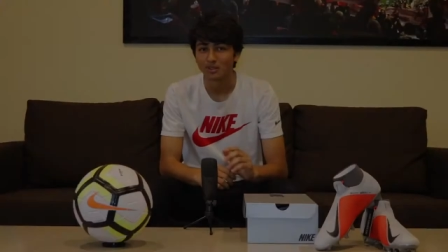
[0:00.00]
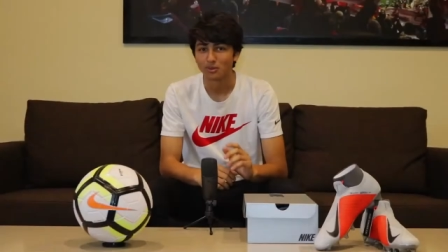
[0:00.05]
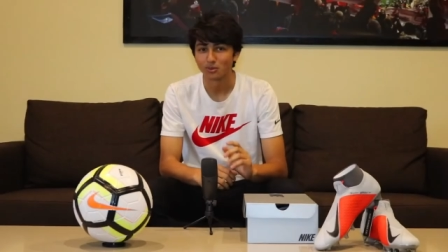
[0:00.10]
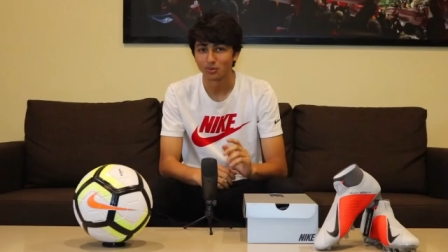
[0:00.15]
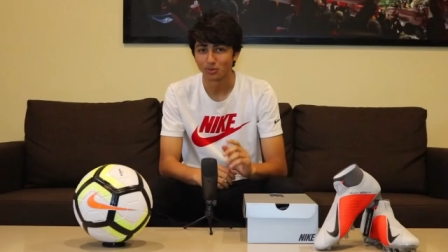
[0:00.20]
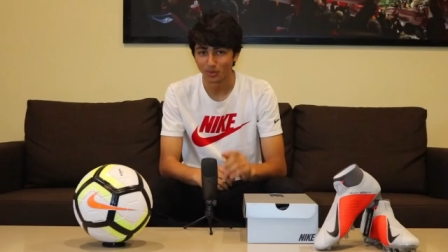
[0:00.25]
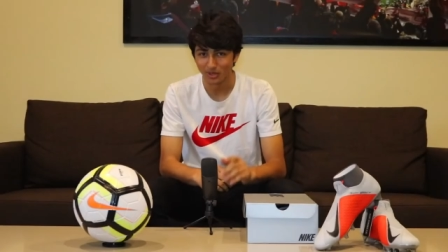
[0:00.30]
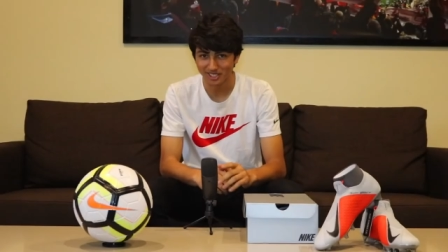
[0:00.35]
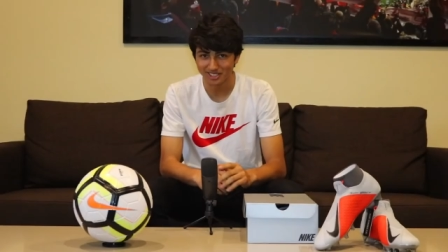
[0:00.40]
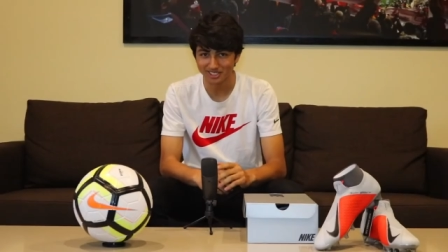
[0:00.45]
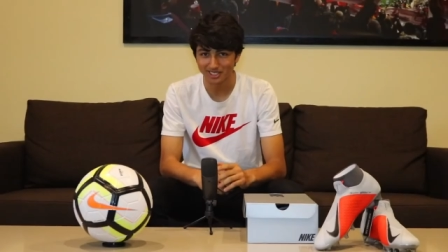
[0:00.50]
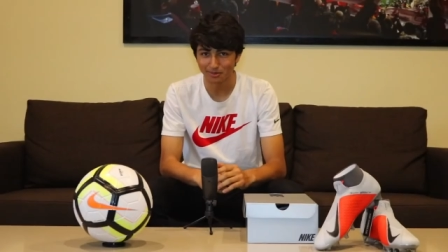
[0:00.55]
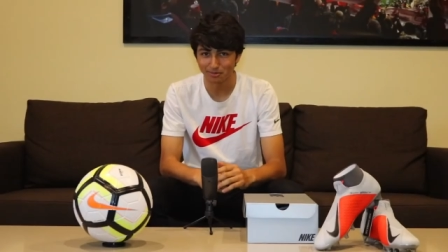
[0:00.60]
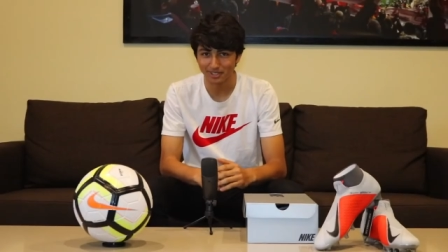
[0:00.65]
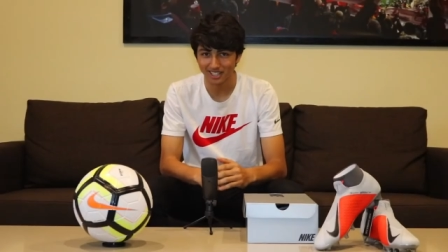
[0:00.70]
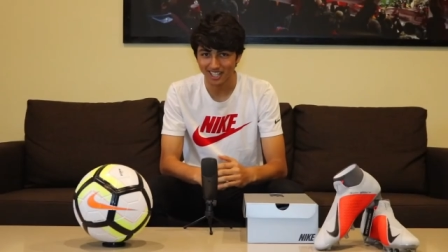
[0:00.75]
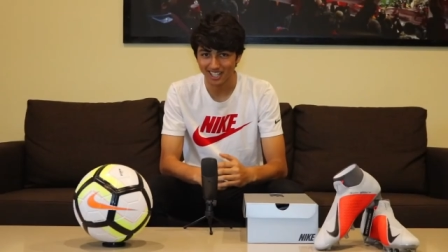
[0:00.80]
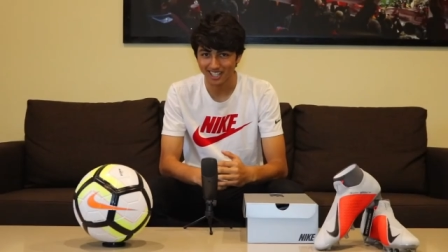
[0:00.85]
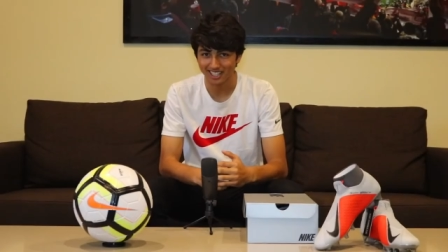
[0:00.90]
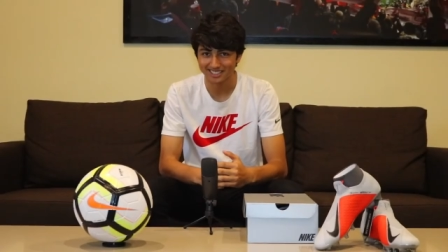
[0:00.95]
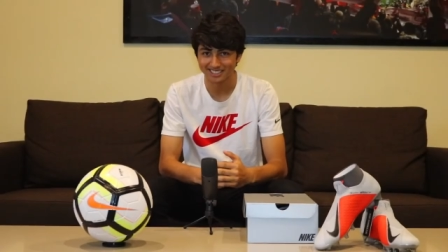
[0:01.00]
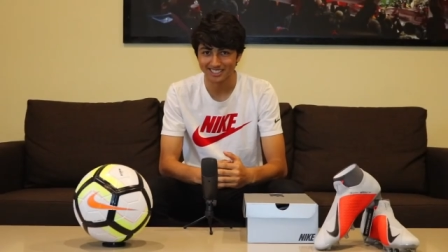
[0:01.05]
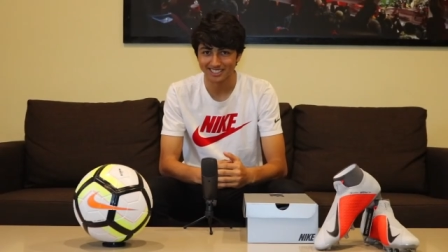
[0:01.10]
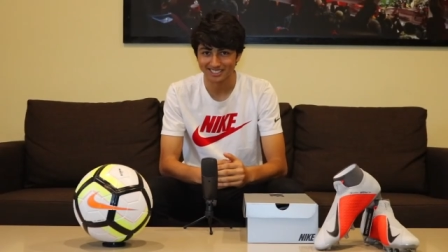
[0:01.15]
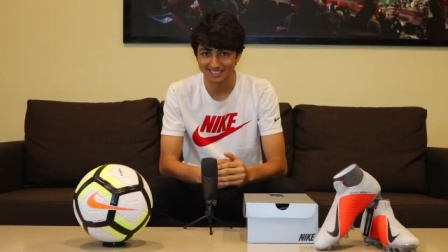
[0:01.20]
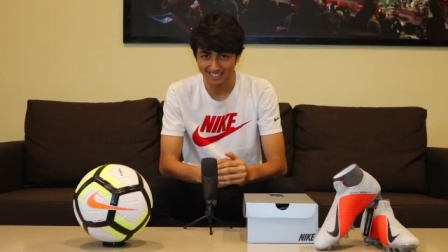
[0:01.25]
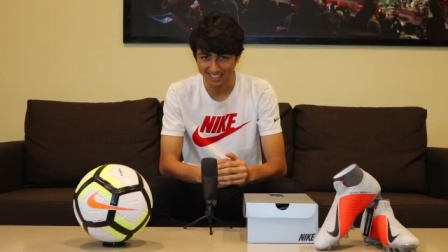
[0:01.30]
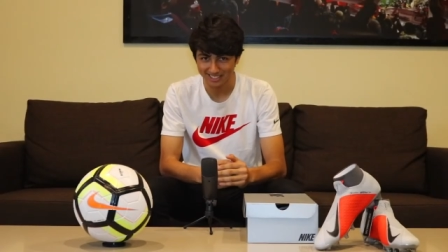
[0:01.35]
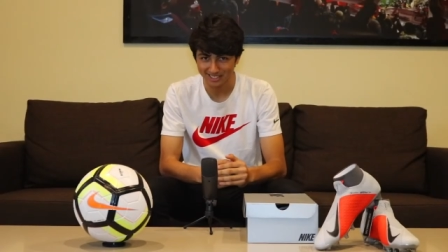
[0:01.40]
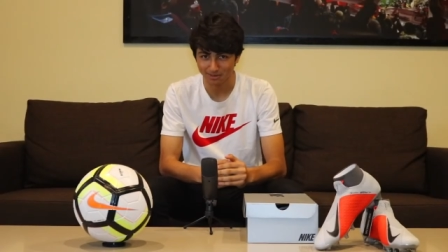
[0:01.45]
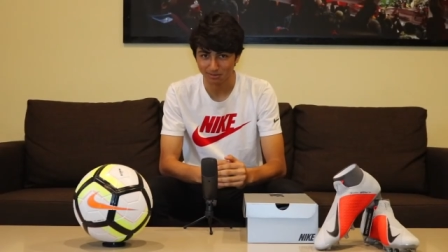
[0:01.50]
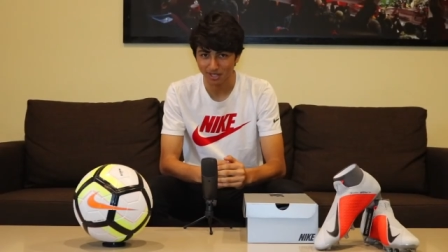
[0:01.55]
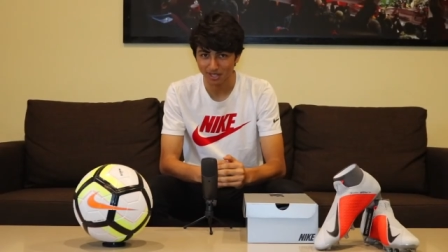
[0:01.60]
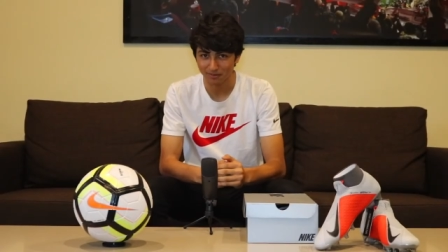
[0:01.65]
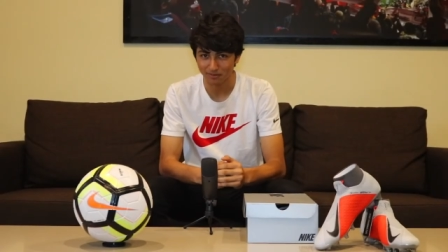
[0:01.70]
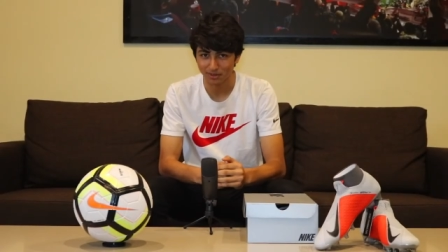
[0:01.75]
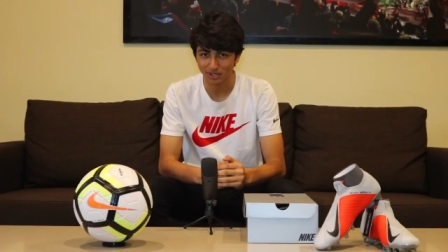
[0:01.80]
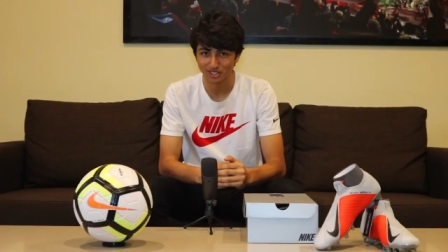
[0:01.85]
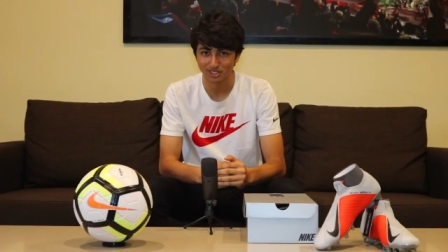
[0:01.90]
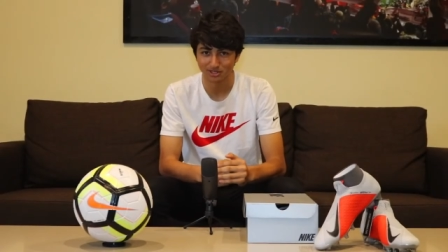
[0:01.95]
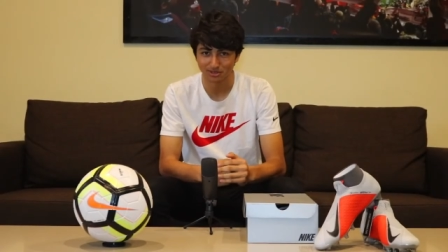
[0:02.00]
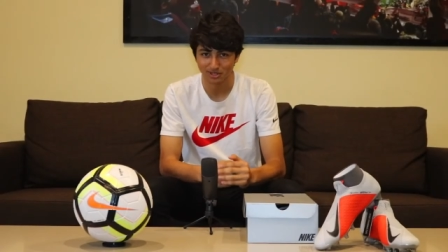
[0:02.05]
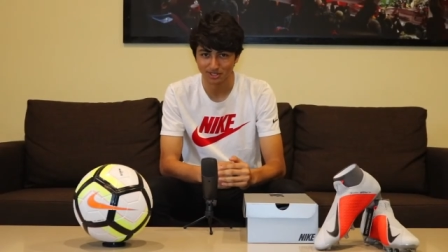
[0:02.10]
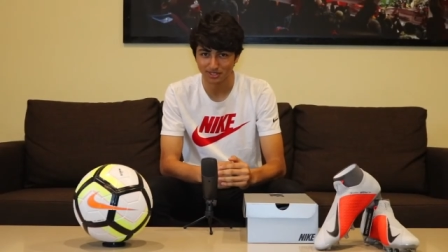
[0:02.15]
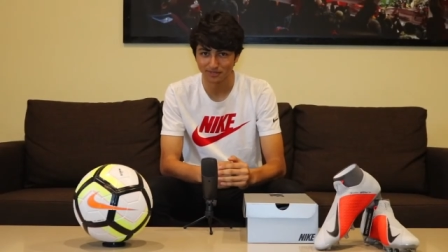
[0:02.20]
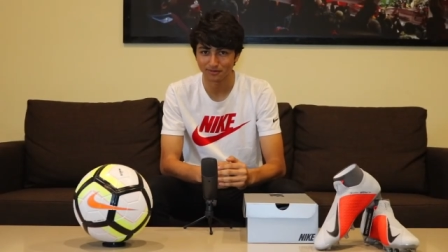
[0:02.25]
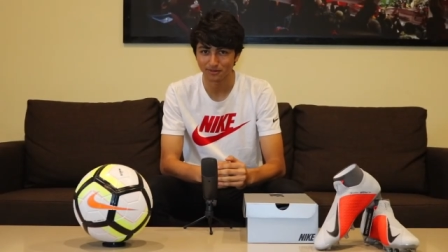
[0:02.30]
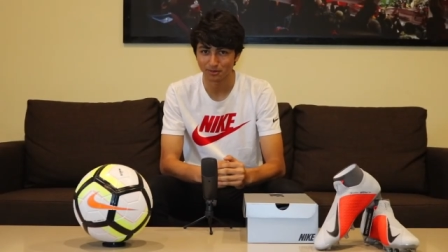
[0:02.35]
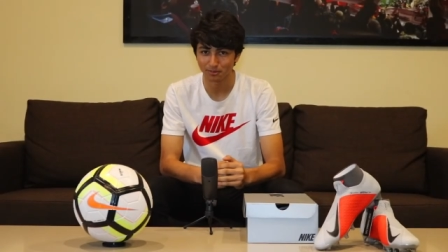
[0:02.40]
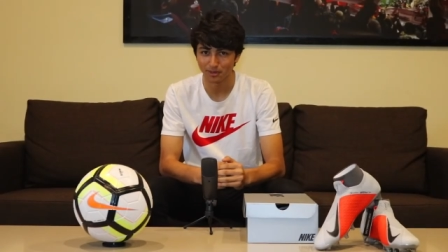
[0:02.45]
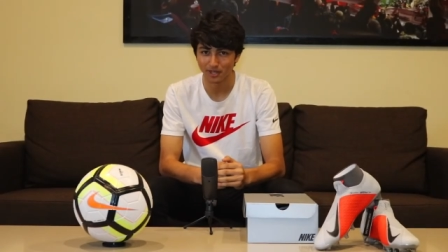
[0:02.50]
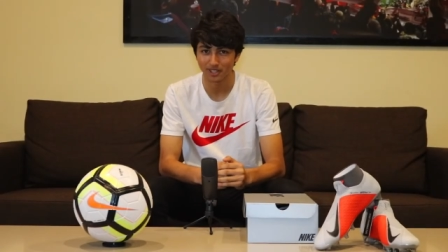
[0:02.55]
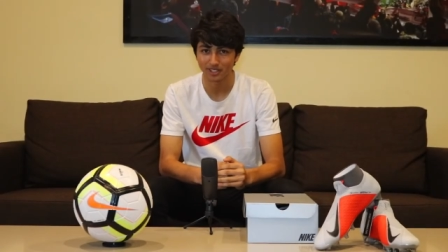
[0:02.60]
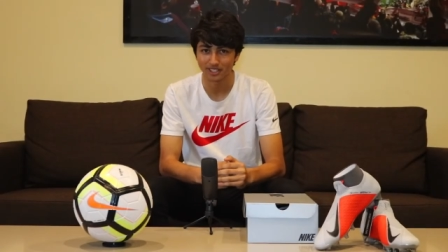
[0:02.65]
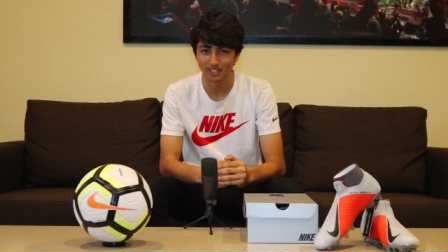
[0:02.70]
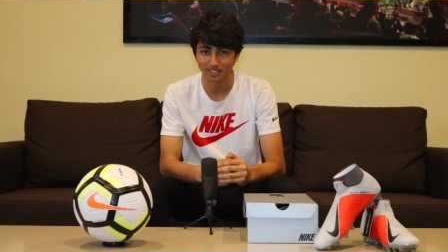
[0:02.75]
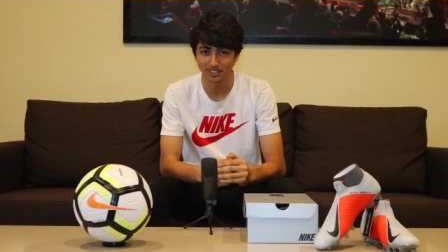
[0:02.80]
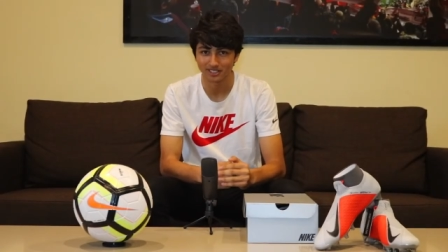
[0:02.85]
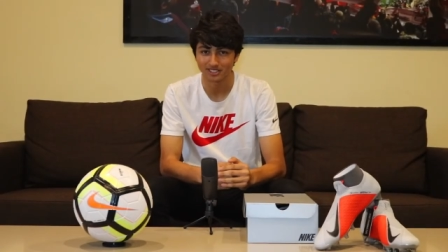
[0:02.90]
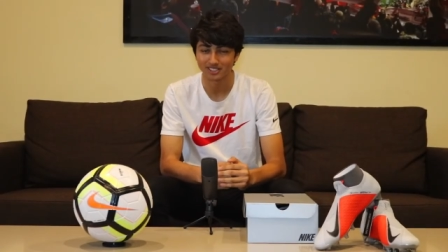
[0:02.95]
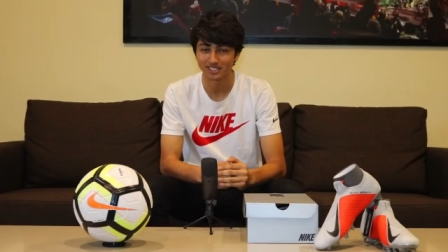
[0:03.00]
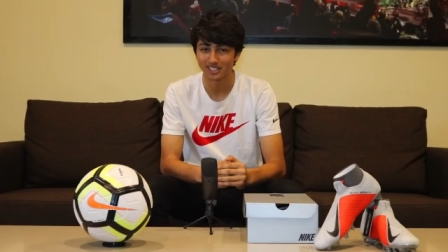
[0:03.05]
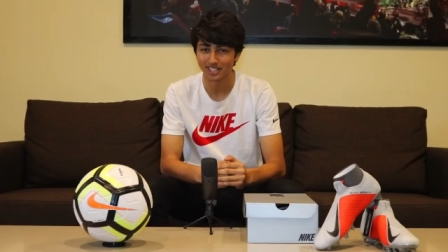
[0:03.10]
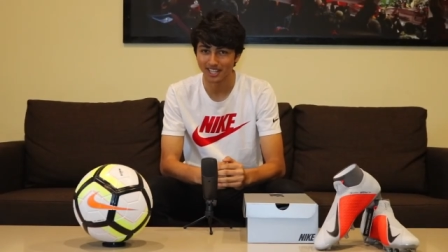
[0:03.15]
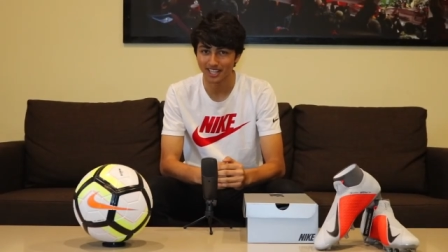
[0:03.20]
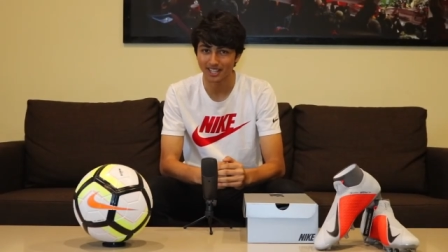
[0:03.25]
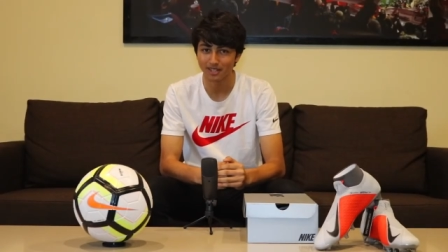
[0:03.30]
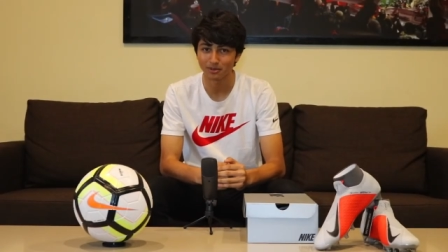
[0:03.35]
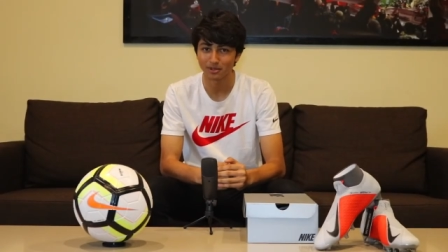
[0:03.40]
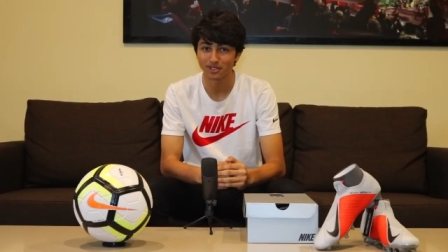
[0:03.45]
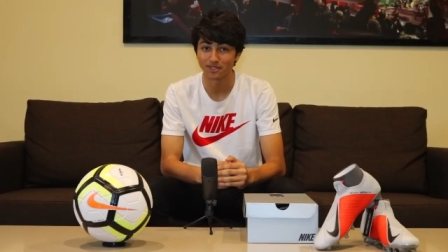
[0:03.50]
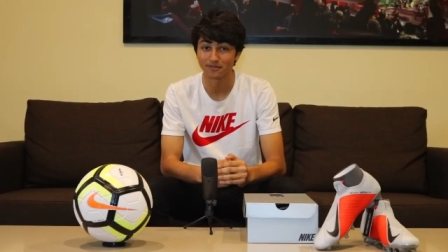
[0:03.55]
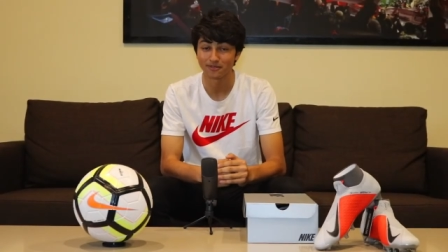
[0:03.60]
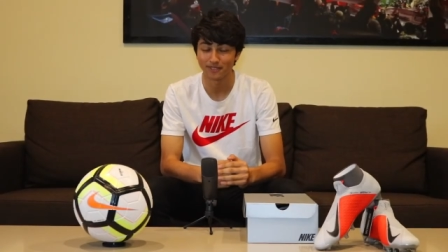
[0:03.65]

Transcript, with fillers: What is up guys, it is Esteban from Exquisite Football here today with a